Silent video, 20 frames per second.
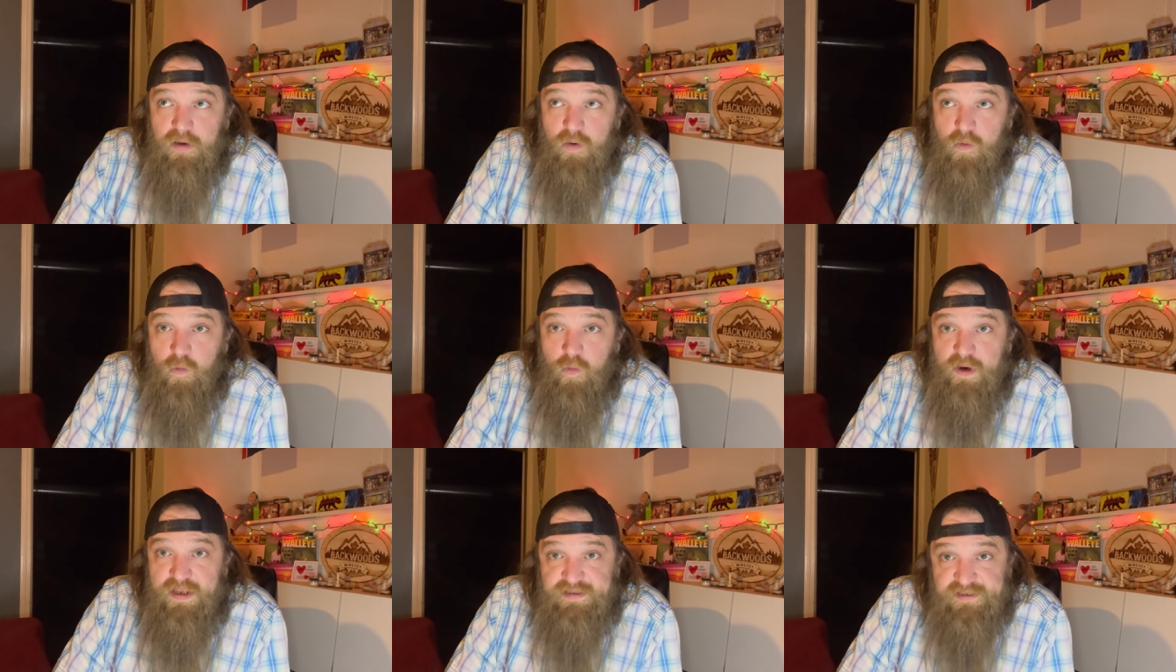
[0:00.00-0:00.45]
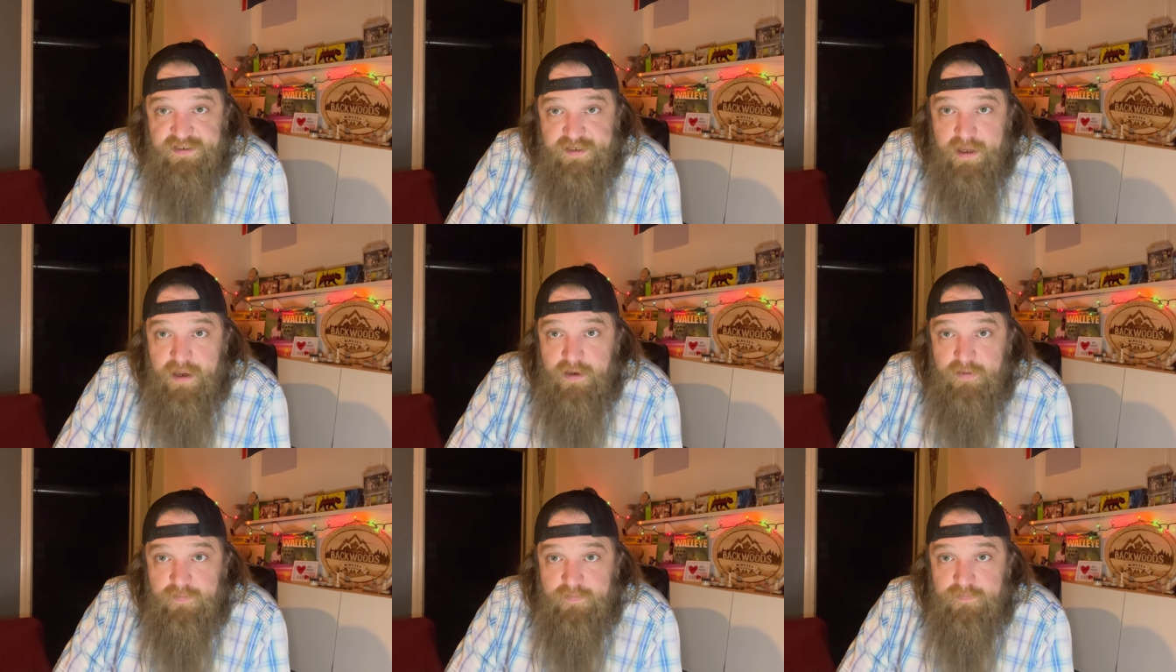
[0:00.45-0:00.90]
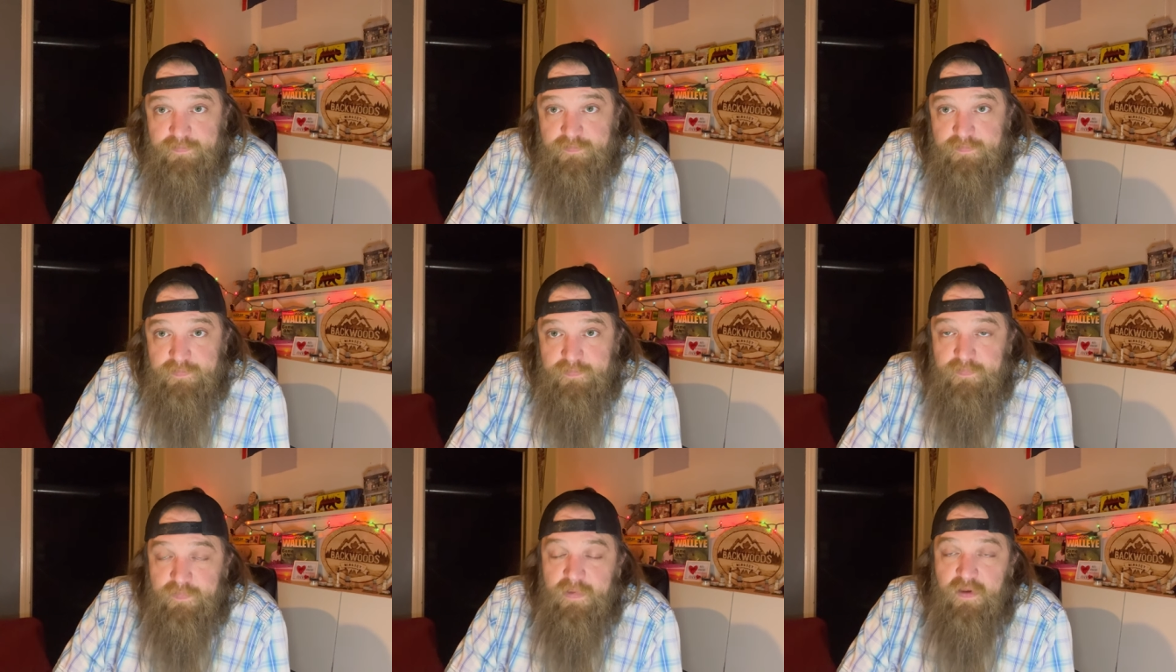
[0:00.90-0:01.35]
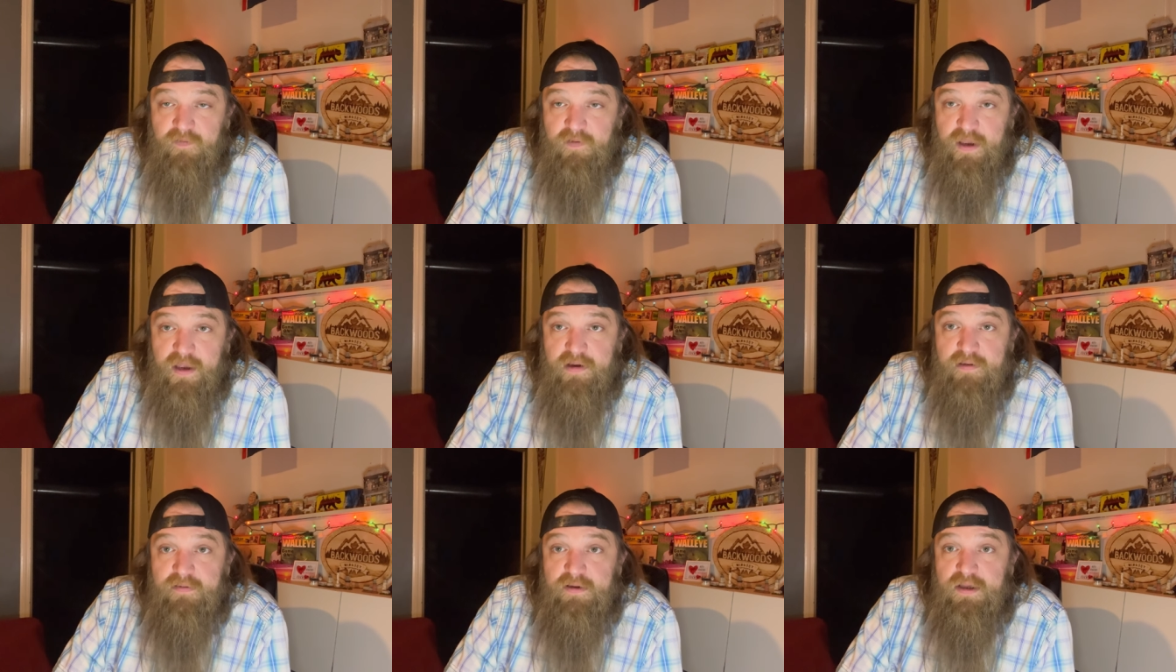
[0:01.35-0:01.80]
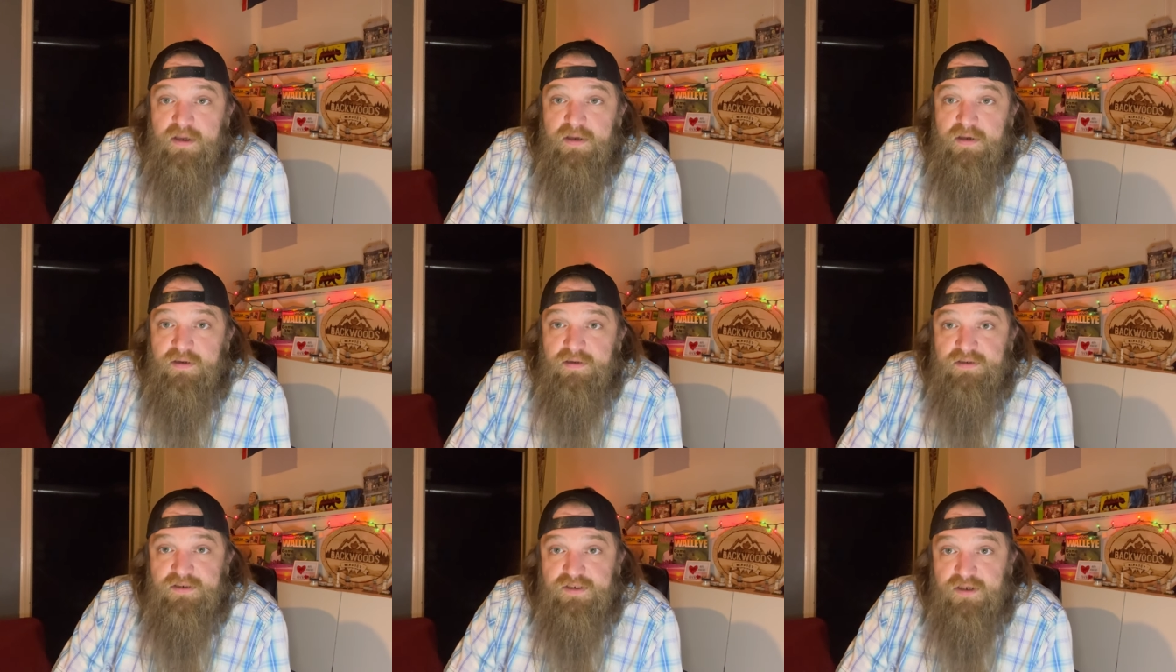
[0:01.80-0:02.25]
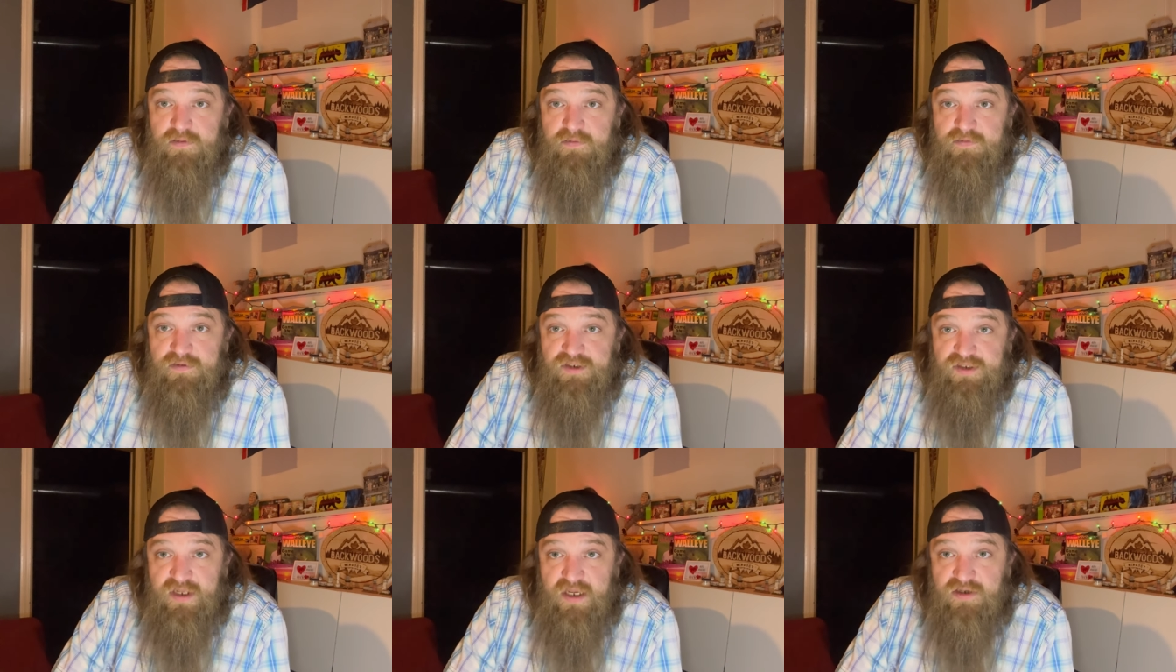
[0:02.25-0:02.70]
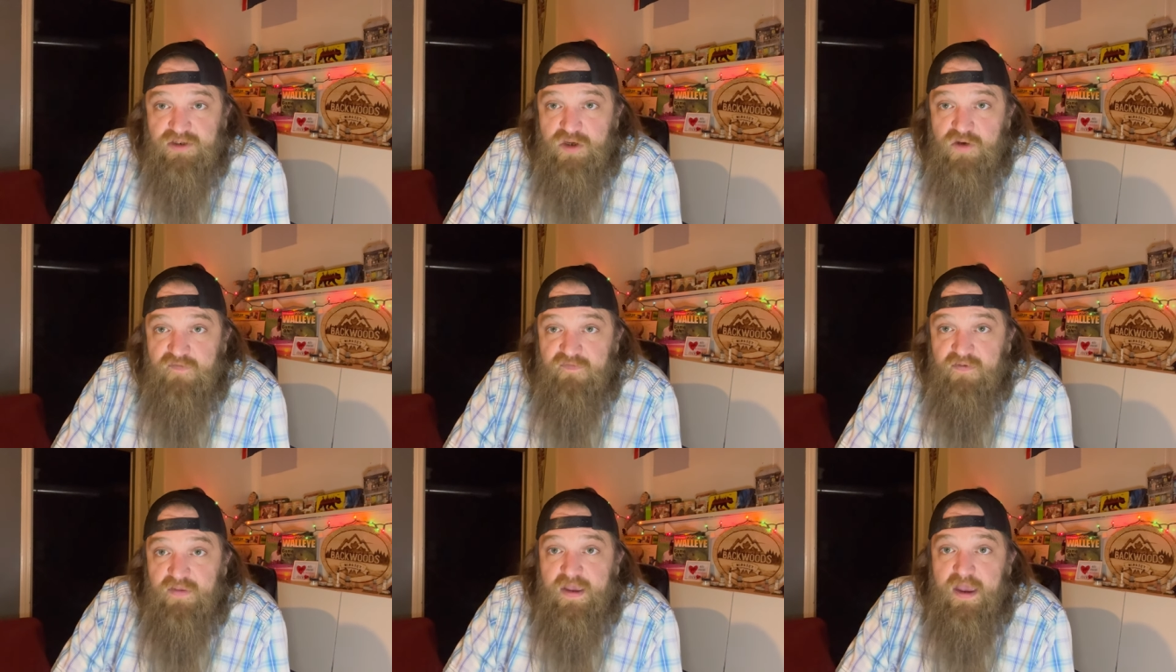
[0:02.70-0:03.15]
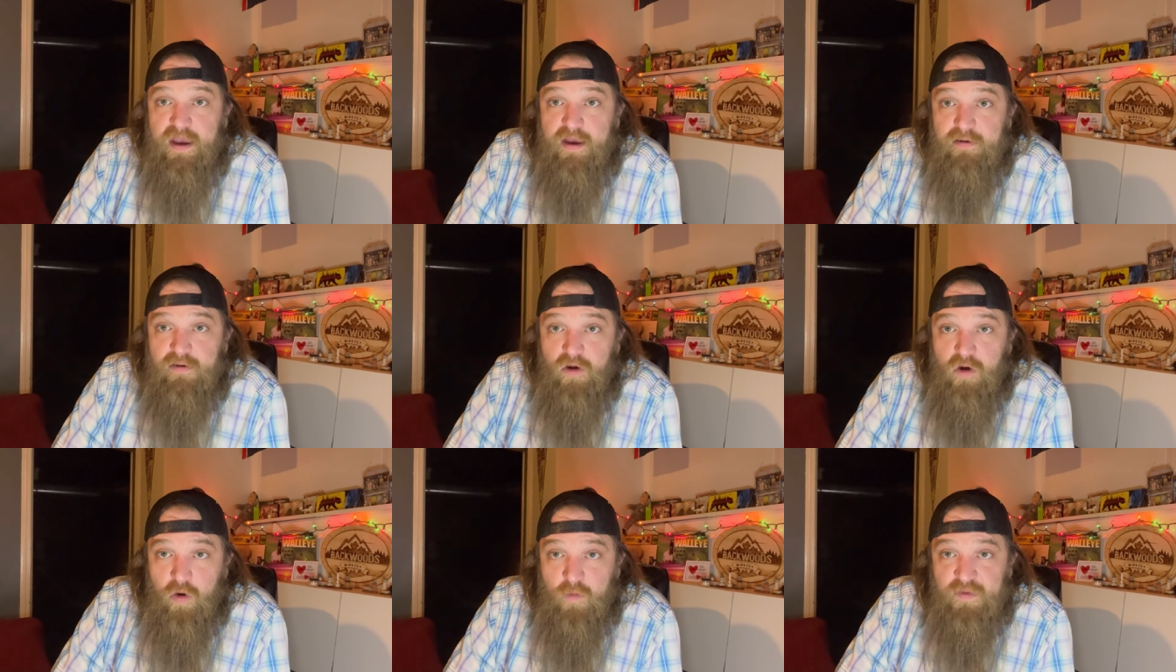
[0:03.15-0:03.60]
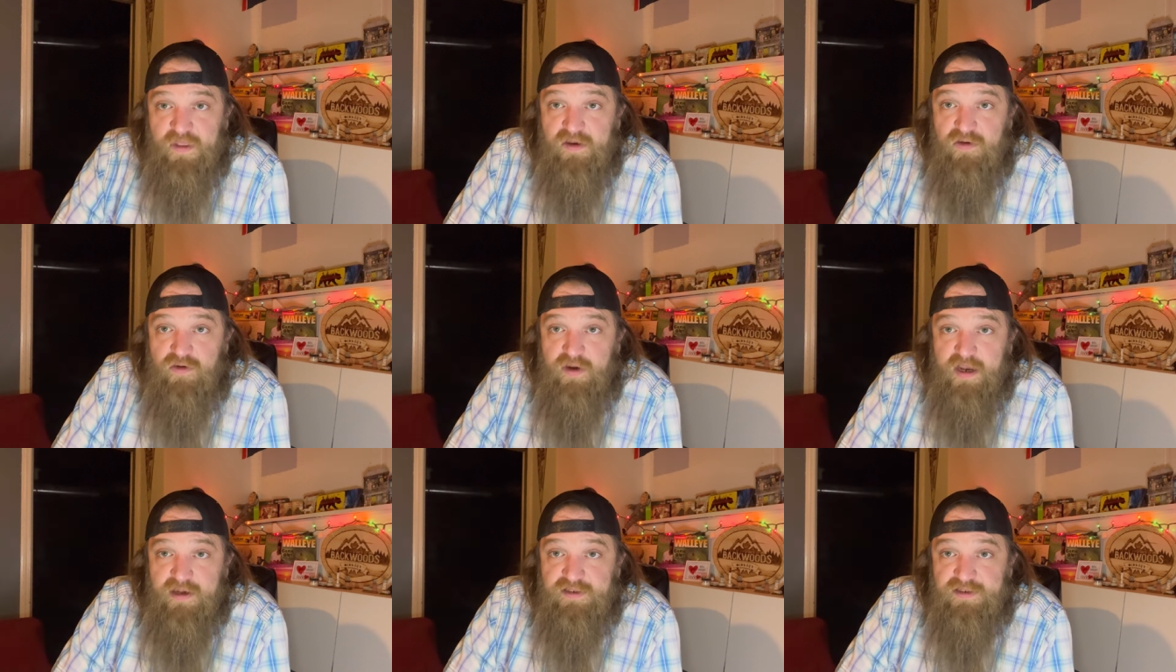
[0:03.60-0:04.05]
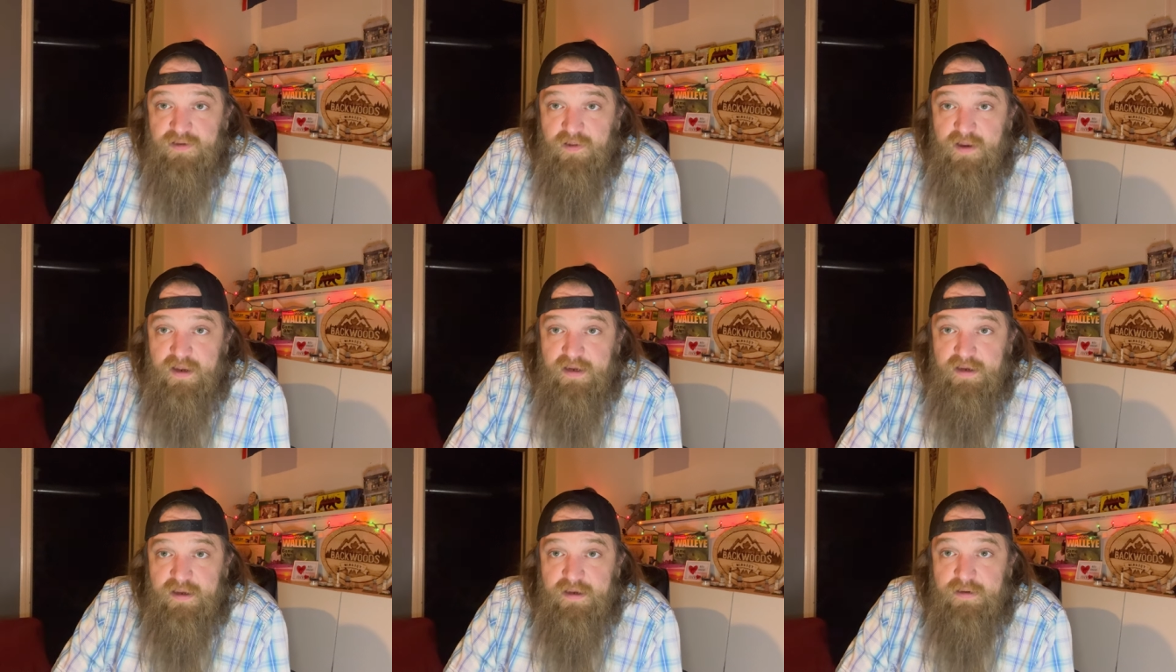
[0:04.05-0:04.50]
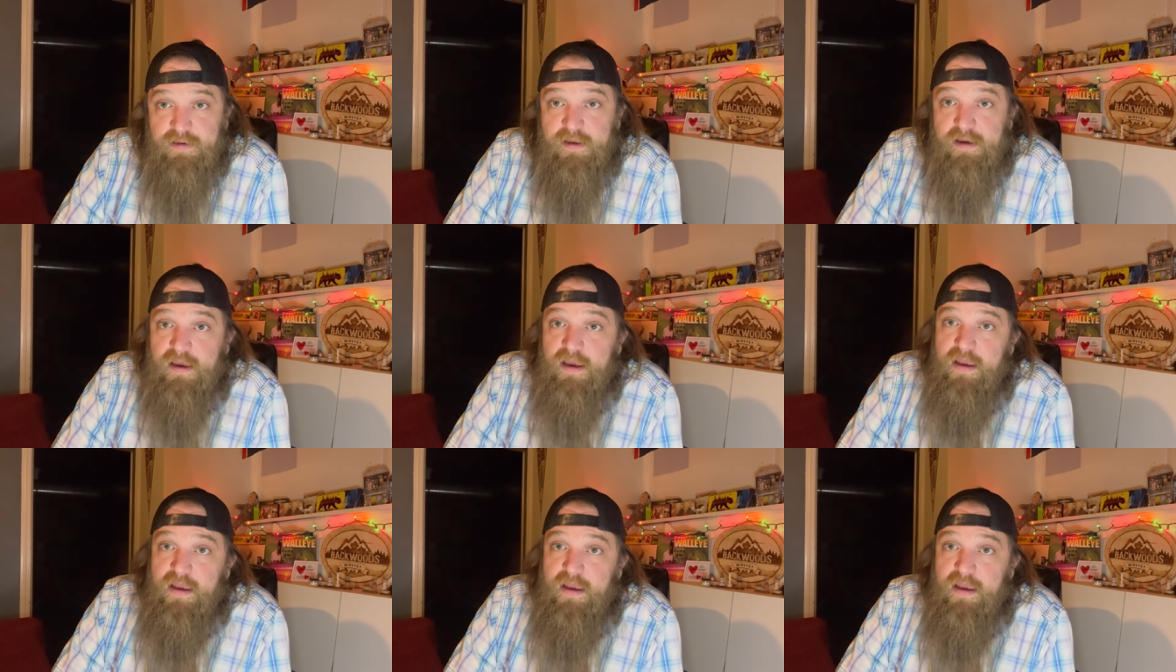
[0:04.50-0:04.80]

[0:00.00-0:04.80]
Wednesday. Okay. So stay tuned for that. Hope that you guys like it.